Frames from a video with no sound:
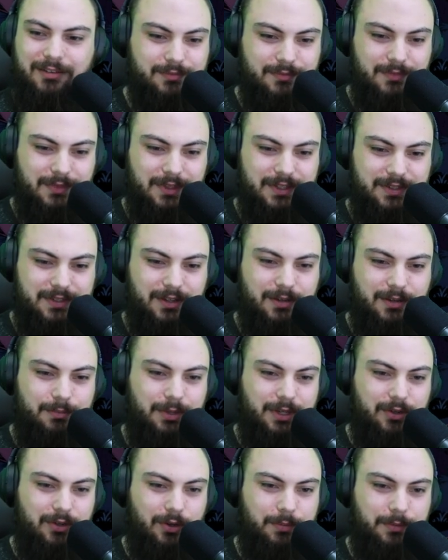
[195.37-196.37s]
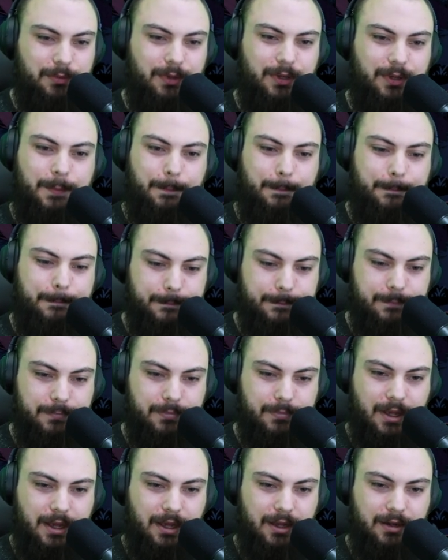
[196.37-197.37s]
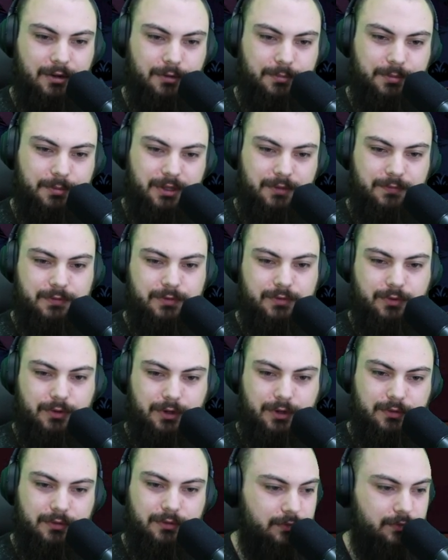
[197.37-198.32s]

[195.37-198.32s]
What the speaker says: Just gonna beat you up a bit. I'd open the inventory.